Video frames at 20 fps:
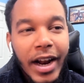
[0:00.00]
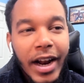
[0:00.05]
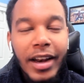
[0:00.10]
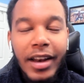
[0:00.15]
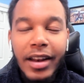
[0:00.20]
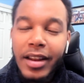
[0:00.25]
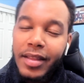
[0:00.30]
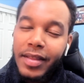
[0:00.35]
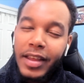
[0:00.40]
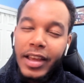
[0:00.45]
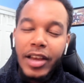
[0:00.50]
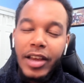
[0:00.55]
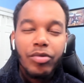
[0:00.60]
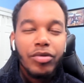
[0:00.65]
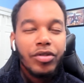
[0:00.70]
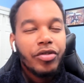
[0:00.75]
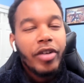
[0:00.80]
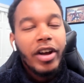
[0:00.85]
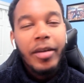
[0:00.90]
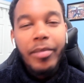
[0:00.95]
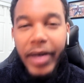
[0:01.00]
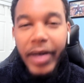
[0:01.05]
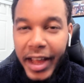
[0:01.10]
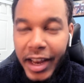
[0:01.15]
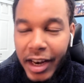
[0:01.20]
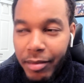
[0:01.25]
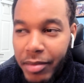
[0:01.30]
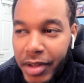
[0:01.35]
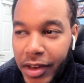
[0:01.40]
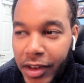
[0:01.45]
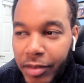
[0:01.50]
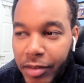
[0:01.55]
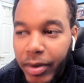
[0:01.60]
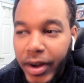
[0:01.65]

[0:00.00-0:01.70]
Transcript: I didn't think it was great by any means,